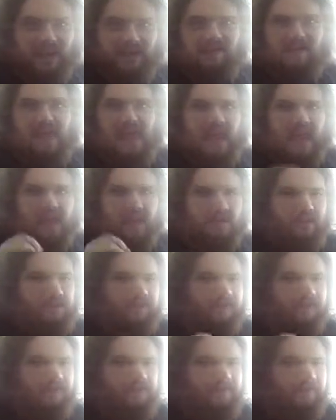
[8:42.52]
dig
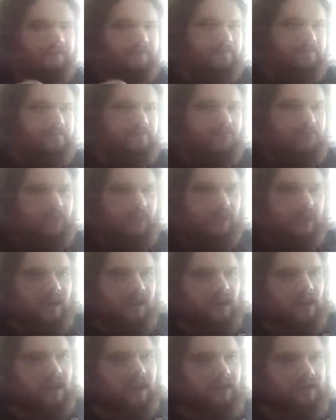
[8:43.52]
down,
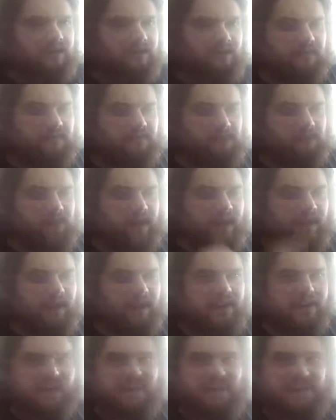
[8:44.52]

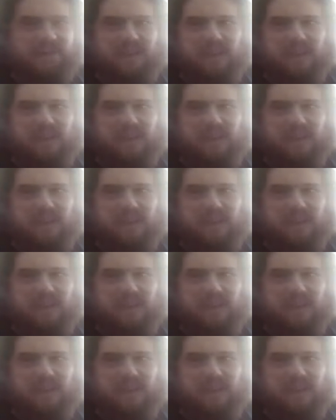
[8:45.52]
but it